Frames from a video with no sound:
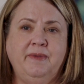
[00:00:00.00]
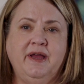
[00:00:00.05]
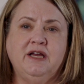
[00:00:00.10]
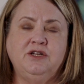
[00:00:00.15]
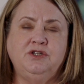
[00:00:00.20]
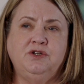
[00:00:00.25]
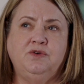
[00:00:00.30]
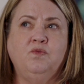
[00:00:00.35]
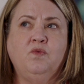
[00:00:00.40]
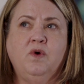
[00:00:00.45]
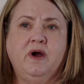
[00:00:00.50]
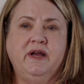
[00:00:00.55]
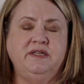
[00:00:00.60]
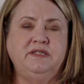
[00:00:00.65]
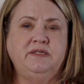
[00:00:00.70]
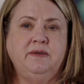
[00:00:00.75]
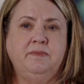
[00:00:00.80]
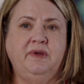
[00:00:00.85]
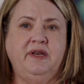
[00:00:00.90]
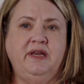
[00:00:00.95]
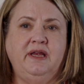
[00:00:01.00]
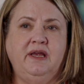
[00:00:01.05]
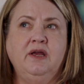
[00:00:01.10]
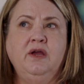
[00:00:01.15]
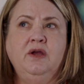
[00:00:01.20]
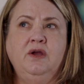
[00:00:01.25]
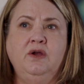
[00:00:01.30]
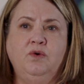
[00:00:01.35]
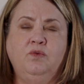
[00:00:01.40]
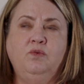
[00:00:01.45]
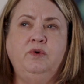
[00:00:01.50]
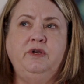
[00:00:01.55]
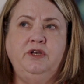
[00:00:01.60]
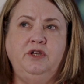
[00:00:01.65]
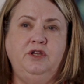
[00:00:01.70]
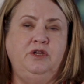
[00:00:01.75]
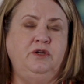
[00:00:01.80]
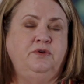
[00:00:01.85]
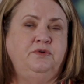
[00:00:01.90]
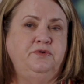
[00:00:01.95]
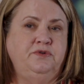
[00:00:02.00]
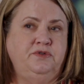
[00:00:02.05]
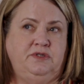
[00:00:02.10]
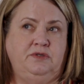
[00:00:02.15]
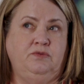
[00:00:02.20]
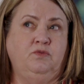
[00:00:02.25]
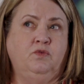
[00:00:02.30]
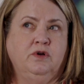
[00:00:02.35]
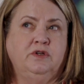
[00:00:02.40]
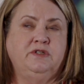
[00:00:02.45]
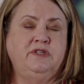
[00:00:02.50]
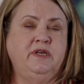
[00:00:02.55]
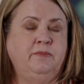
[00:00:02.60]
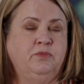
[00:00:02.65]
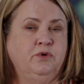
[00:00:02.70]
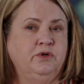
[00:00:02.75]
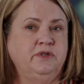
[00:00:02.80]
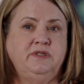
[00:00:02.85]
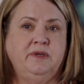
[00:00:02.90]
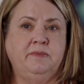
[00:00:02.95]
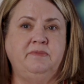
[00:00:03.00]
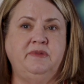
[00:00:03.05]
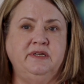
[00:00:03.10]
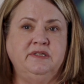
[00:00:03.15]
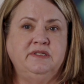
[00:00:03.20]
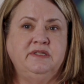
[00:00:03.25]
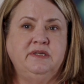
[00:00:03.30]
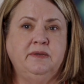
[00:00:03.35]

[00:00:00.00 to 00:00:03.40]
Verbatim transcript: imagine why somebody wouldn't use WorxHub or something